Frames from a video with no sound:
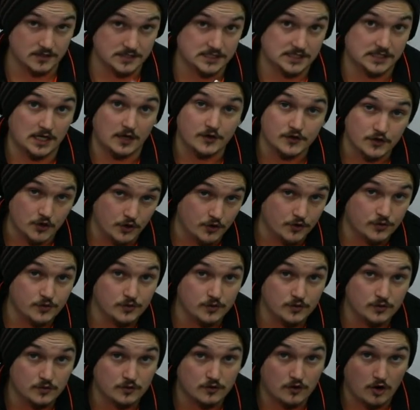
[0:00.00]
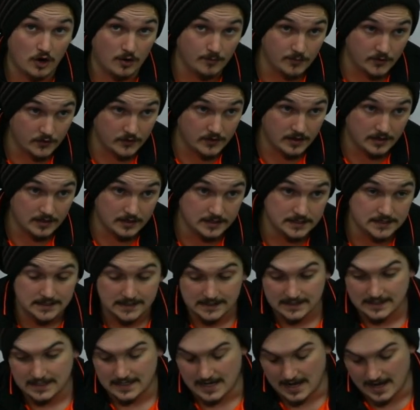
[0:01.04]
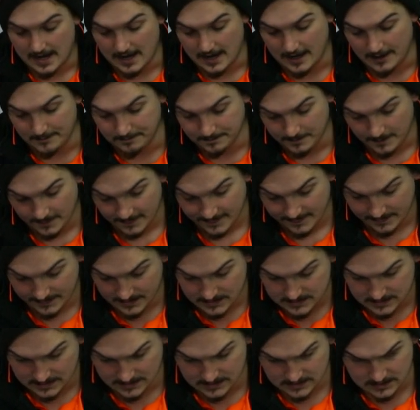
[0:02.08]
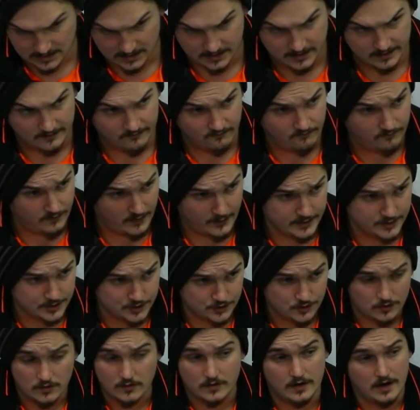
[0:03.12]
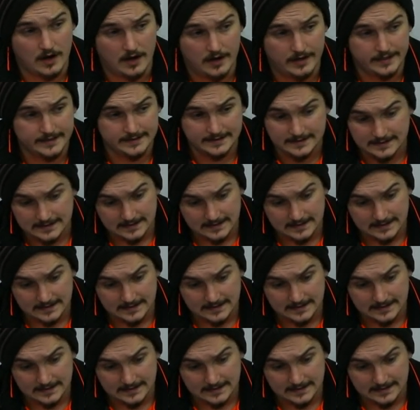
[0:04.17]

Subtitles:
Son Goku combo card. This is a very strong card.